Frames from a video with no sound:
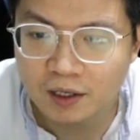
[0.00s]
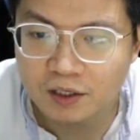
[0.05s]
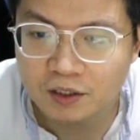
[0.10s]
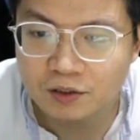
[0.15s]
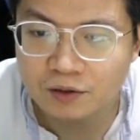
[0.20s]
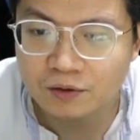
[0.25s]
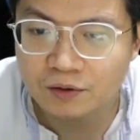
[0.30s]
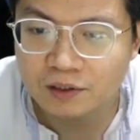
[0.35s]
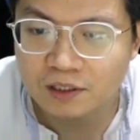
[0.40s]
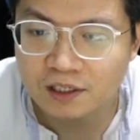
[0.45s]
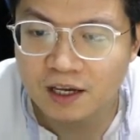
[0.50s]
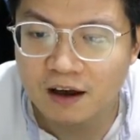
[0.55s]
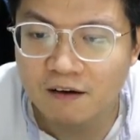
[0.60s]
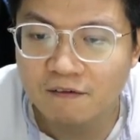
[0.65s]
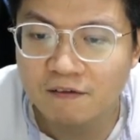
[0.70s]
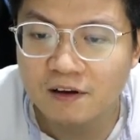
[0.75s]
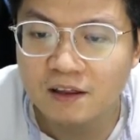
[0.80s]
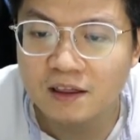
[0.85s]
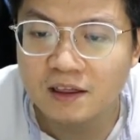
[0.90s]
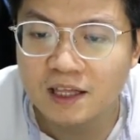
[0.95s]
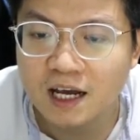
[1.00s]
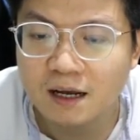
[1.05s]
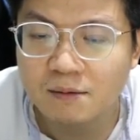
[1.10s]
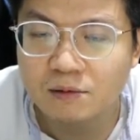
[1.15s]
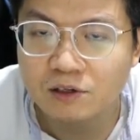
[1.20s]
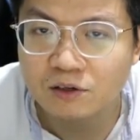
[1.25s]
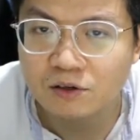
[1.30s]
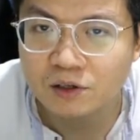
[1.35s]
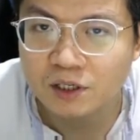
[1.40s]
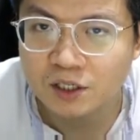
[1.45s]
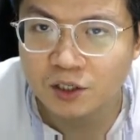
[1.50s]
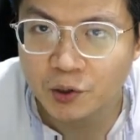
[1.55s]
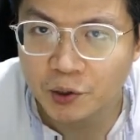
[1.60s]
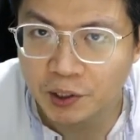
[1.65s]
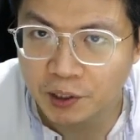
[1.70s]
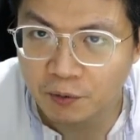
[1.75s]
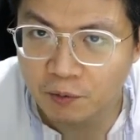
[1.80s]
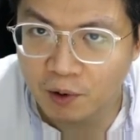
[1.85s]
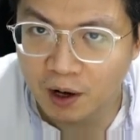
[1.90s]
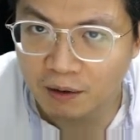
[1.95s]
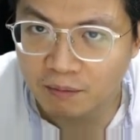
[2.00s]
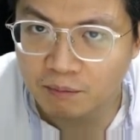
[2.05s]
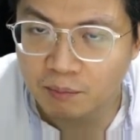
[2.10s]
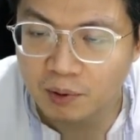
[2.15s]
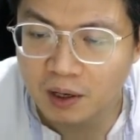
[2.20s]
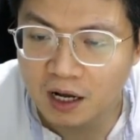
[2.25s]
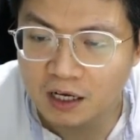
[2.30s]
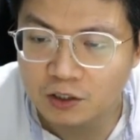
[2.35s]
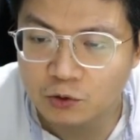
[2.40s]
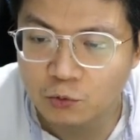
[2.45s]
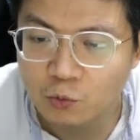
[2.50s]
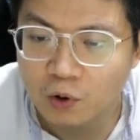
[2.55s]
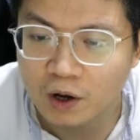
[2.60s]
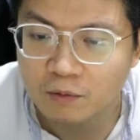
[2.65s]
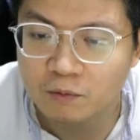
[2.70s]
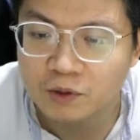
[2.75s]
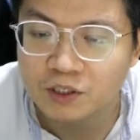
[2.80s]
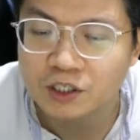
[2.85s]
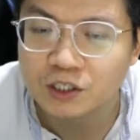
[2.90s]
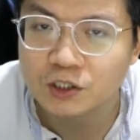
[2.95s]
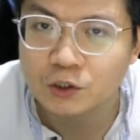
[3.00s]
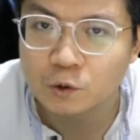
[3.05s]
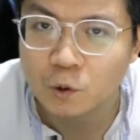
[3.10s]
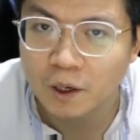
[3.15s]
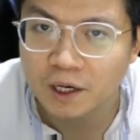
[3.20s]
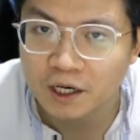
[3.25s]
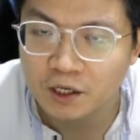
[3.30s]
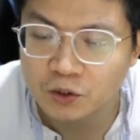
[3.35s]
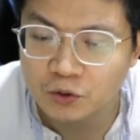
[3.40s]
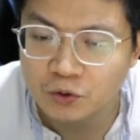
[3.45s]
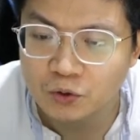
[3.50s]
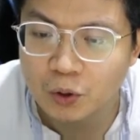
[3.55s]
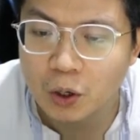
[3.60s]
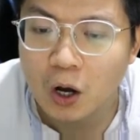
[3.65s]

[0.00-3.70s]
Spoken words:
So 7 times 3, 21 plus 1, which is 22